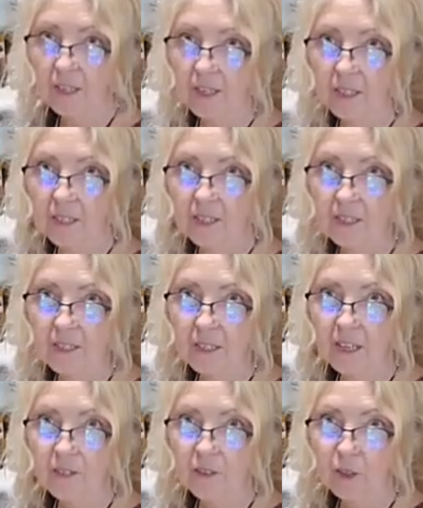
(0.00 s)
things, it's that
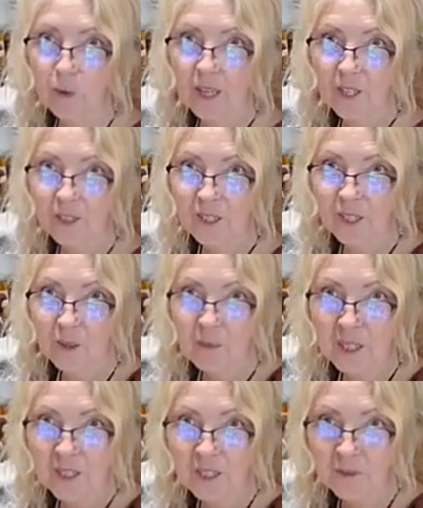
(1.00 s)
I've acquired so
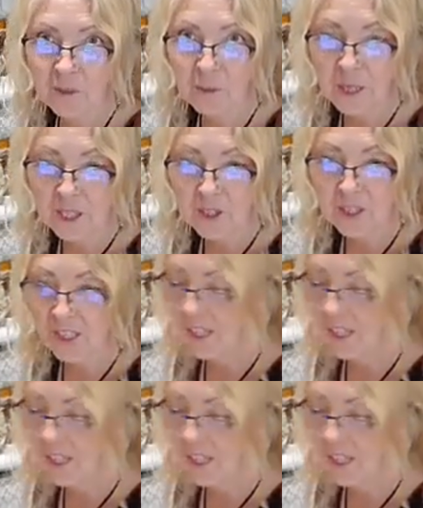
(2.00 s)
much information